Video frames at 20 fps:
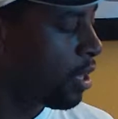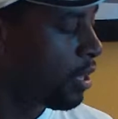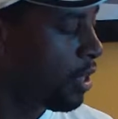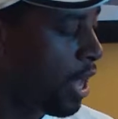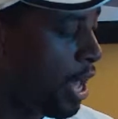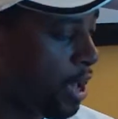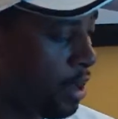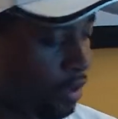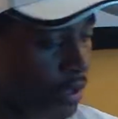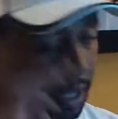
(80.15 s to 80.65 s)

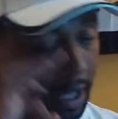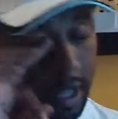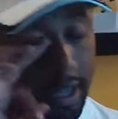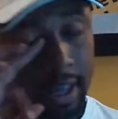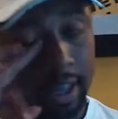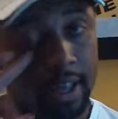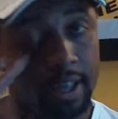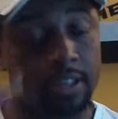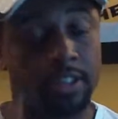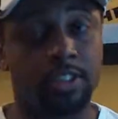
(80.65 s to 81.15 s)
Now,
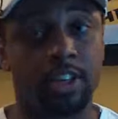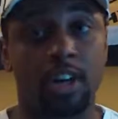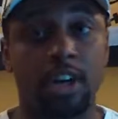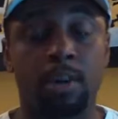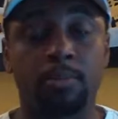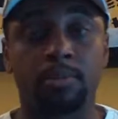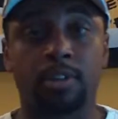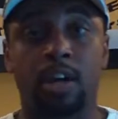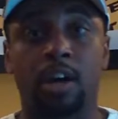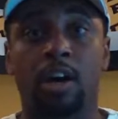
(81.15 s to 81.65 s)
in
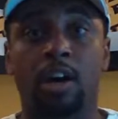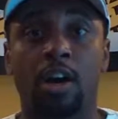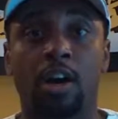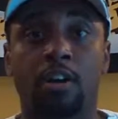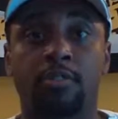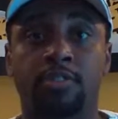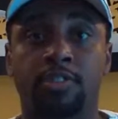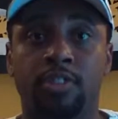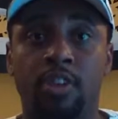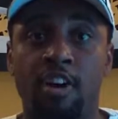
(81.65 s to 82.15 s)
terms
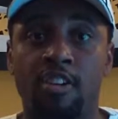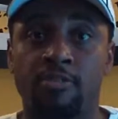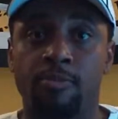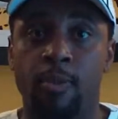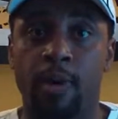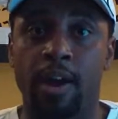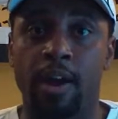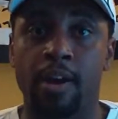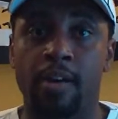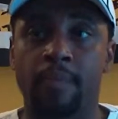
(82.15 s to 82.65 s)
of
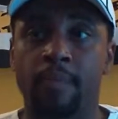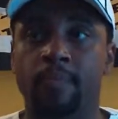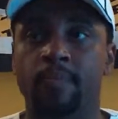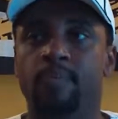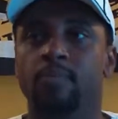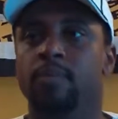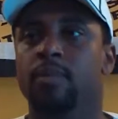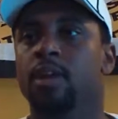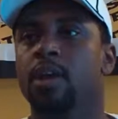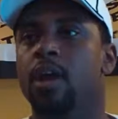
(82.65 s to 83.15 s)
software,
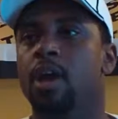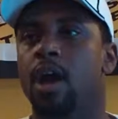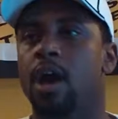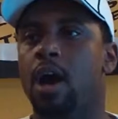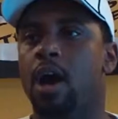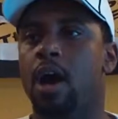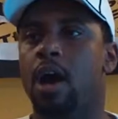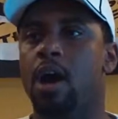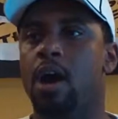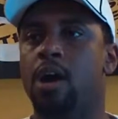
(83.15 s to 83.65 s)

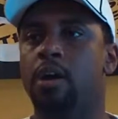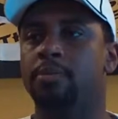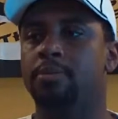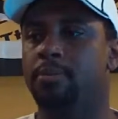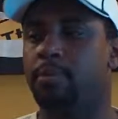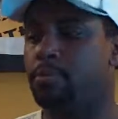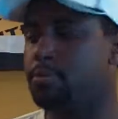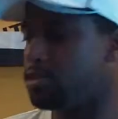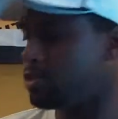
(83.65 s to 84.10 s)
uh,